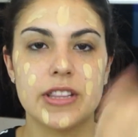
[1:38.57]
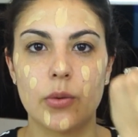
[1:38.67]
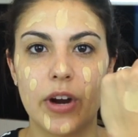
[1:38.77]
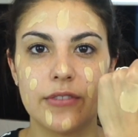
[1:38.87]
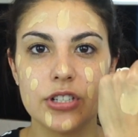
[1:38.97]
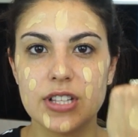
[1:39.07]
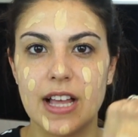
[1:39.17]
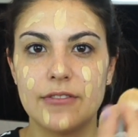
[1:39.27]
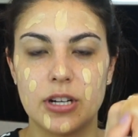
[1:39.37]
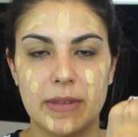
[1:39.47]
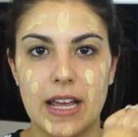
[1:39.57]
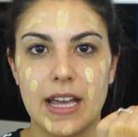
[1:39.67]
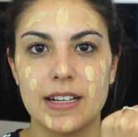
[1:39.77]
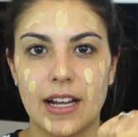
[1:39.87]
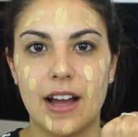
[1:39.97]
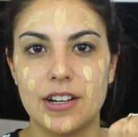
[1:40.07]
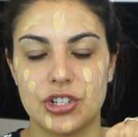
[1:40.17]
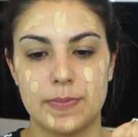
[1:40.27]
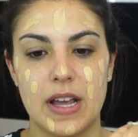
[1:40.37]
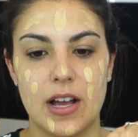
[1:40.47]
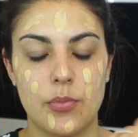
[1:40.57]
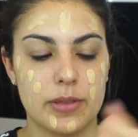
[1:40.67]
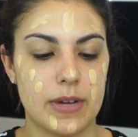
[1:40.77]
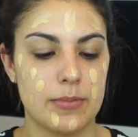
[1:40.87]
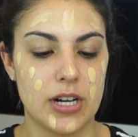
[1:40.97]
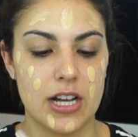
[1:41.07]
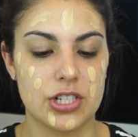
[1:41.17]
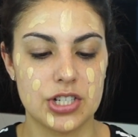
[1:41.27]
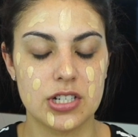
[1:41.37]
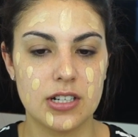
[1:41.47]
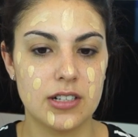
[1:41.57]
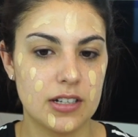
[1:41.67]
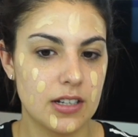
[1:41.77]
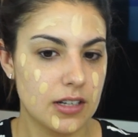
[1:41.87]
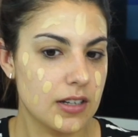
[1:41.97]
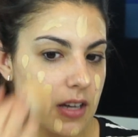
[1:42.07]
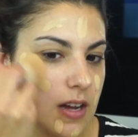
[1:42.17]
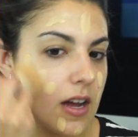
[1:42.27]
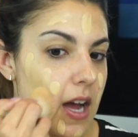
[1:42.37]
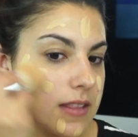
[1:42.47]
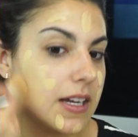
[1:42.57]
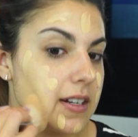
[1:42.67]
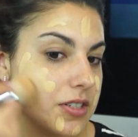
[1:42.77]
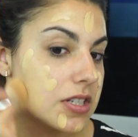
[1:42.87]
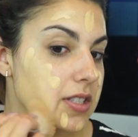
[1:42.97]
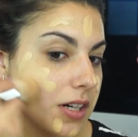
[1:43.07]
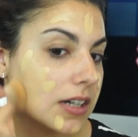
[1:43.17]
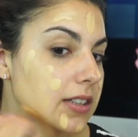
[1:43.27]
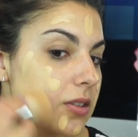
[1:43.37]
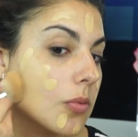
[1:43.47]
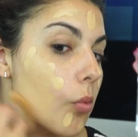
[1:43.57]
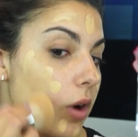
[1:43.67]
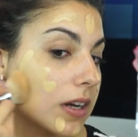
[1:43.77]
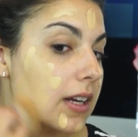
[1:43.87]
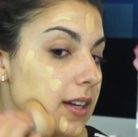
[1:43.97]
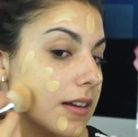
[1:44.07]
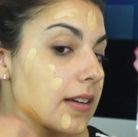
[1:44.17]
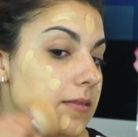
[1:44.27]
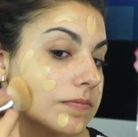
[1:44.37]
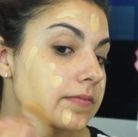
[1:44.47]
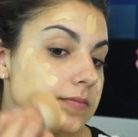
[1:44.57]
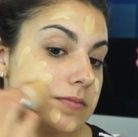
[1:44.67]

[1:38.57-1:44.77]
And then whatever's left on my hand, I kind of just pick up with my brush and then just start working it in.